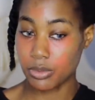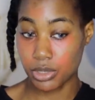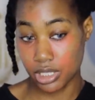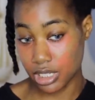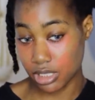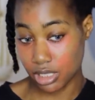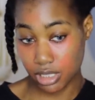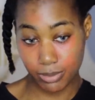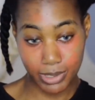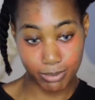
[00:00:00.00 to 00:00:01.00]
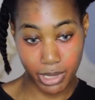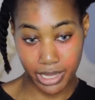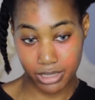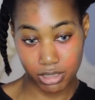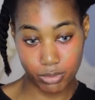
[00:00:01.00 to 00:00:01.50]
It was suggested to me
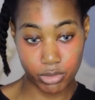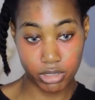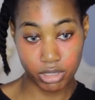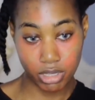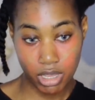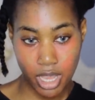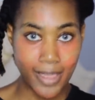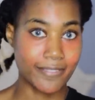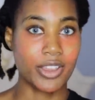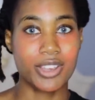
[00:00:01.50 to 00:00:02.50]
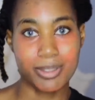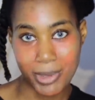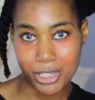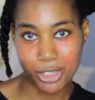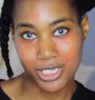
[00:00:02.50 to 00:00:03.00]
by someone very
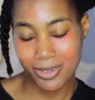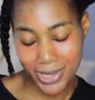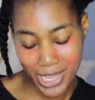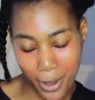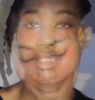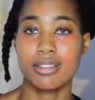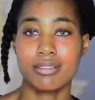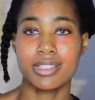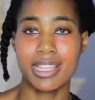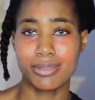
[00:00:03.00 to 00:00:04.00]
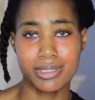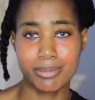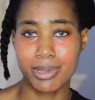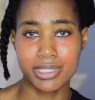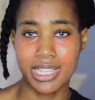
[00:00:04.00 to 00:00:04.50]
special to me. So that's what's
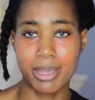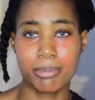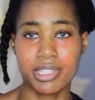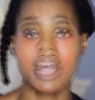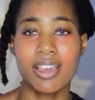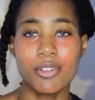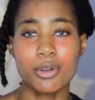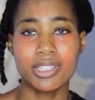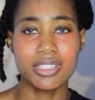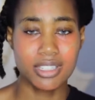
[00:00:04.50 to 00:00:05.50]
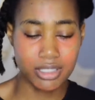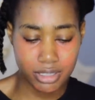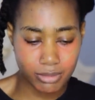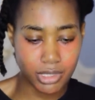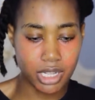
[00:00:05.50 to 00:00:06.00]
about to happen. I've already done
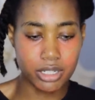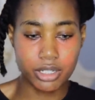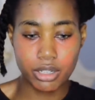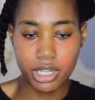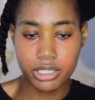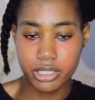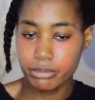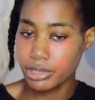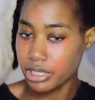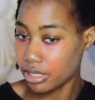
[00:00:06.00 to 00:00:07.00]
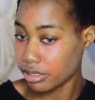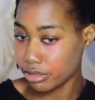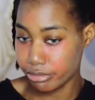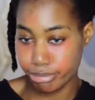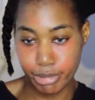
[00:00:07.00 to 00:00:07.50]
some color correcting
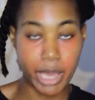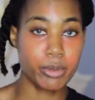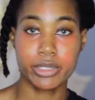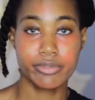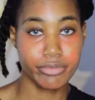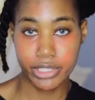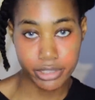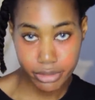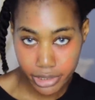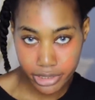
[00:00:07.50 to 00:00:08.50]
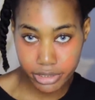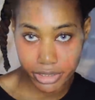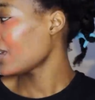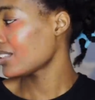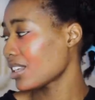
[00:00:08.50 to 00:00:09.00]
because I wasn't finna do this.
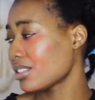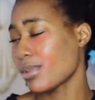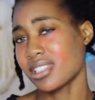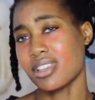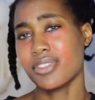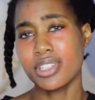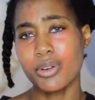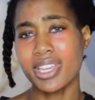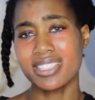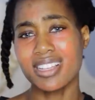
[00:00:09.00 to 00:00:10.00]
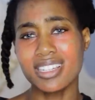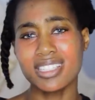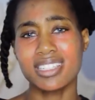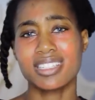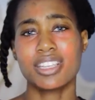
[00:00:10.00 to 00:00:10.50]
I said to myself, you know what? It's not
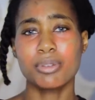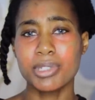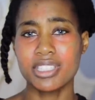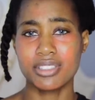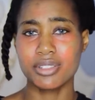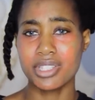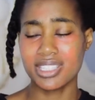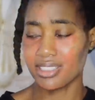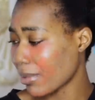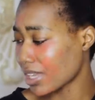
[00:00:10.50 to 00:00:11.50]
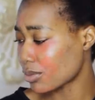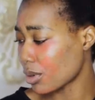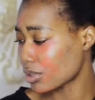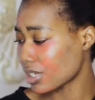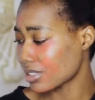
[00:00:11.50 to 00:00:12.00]
gonna kill me to do this. I might as
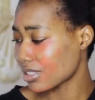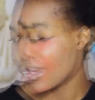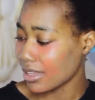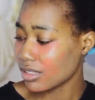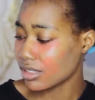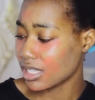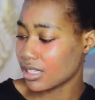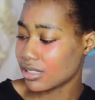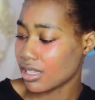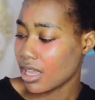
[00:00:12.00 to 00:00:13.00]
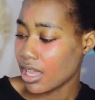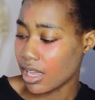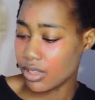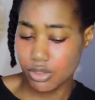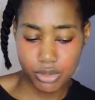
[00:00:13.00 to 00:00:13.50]
well just handle this
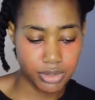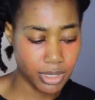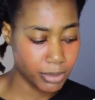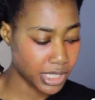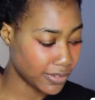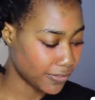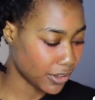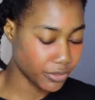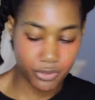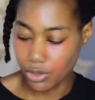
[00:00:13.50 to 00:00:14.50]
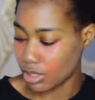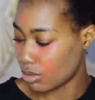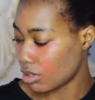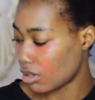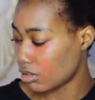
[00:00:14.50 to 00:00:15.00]
and do something fun for
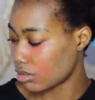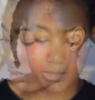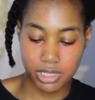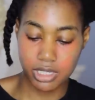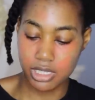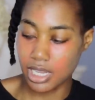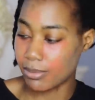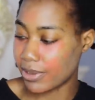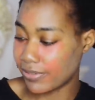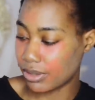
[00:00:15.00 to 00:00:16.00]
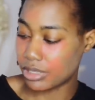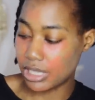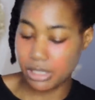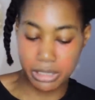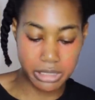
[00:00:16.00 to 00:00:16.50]
you all. I'm just gonna take my
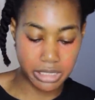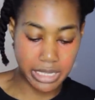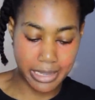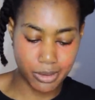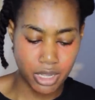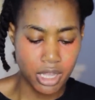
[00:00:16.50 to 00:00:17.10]
foundations now.